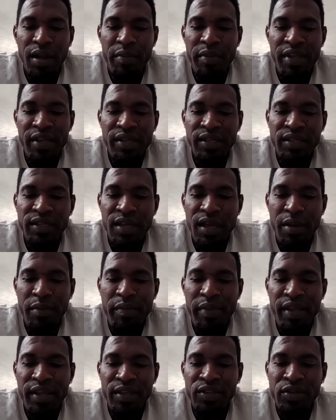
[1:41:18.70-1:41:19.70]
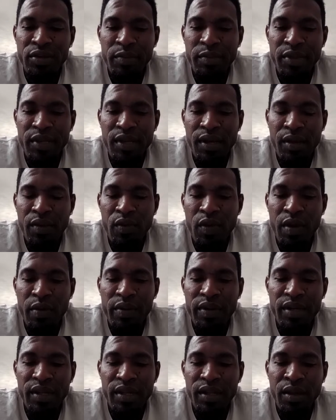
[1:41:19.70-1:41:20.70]
I mean, you say I'll be a trouble, you
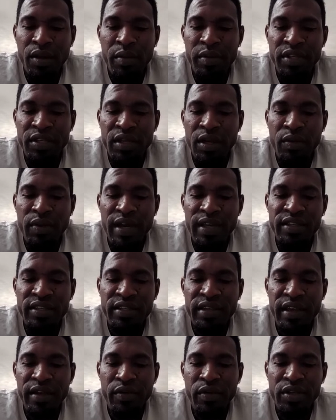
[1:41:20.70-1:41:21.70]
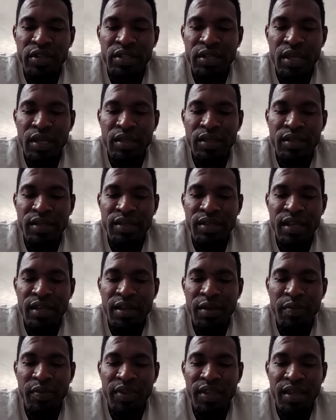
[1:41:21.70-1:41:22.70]
go with another comment. Say, Why Jerry Russell
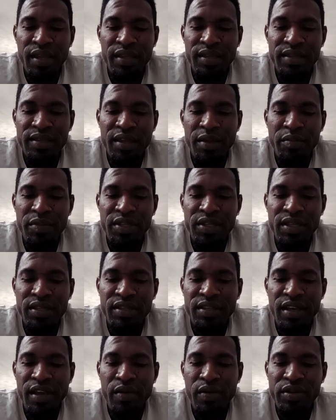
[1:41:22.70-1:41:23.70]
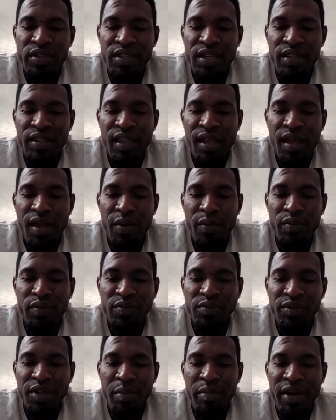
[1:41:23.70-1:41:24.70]
said them things? That Mr. Jerry Russell a,
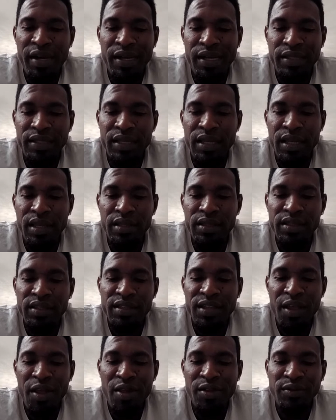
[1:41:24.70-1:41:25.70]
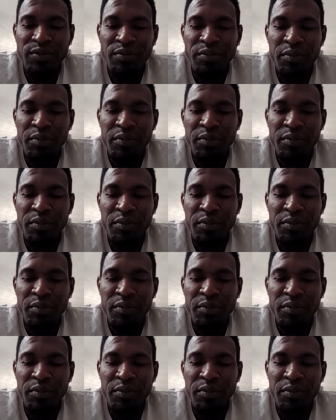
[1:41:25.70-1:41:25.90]
a bag of things.